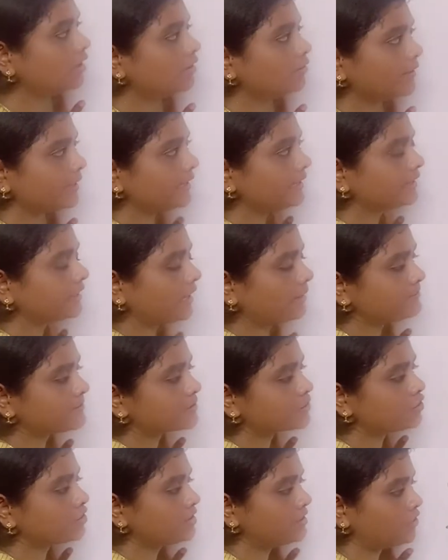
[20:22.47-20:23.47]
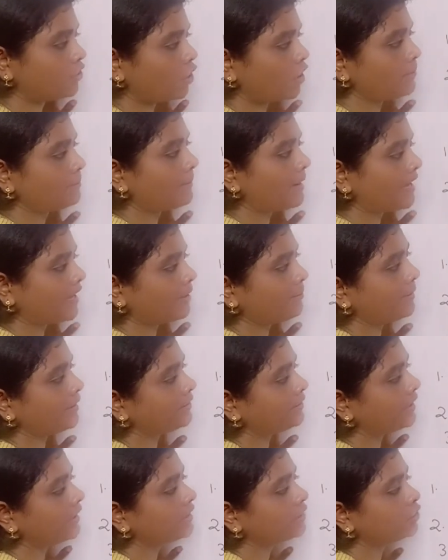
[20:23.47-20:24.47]
When it comes to the
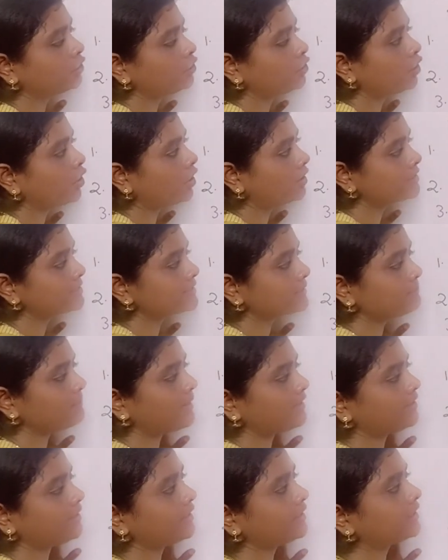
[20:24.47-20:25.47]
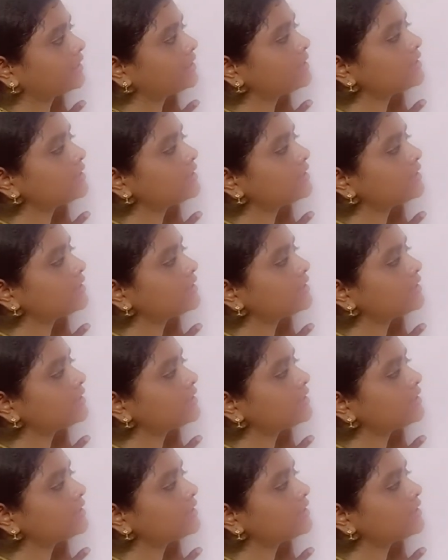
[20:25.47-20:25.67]
non-parametric, non-symmetrical,